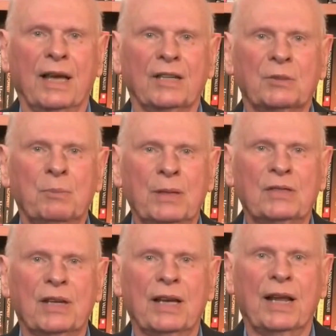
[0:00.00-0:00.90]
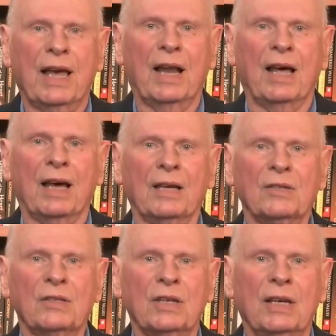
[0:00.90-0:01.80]
and its misled
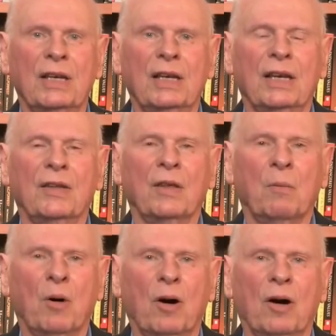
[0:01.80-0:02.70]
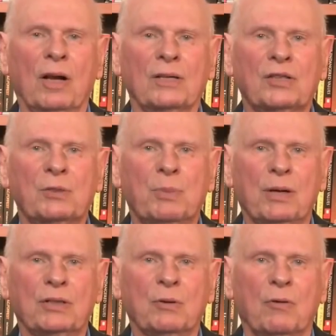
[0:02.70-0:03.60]
allies in the moral and
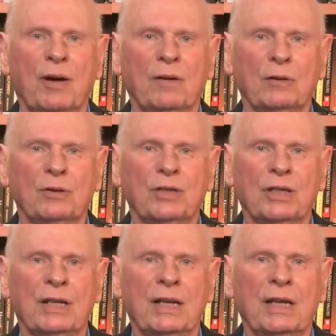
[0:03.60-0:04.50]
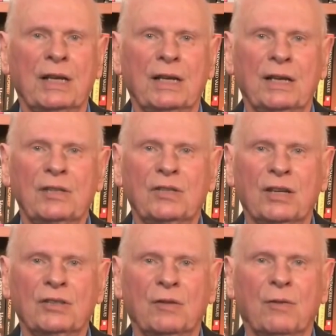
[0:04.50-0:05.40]
spiritual revolution
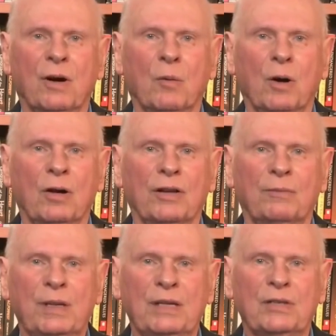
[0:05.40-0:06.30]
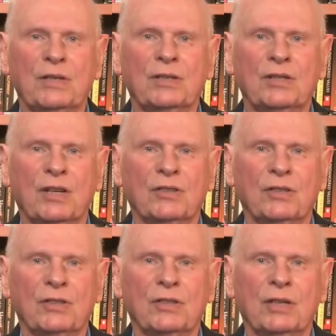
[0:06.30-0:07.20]
essential for a world of peace and
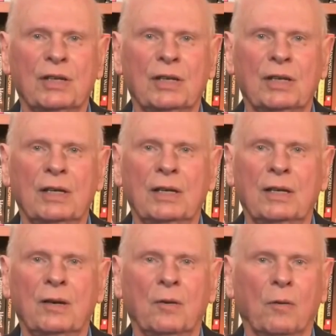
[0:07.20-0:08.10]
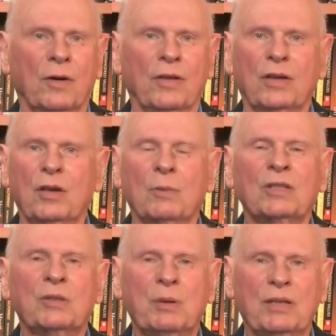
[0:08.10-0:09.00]
justice, where the
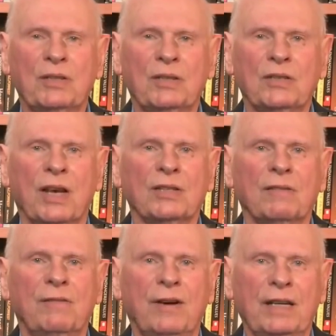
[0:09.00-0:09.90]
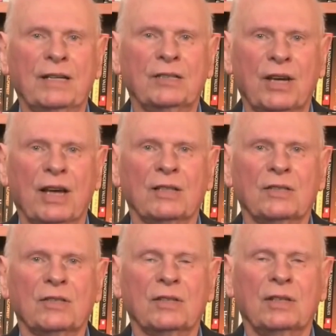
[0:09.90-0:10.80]
human species has a fighting
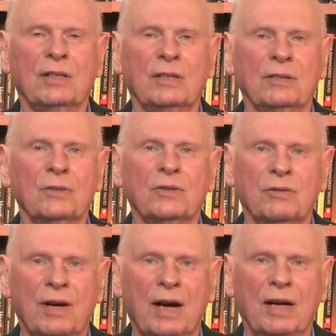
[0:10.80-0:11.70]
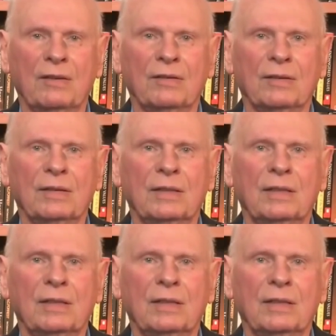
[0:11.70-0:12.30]
chance to survive.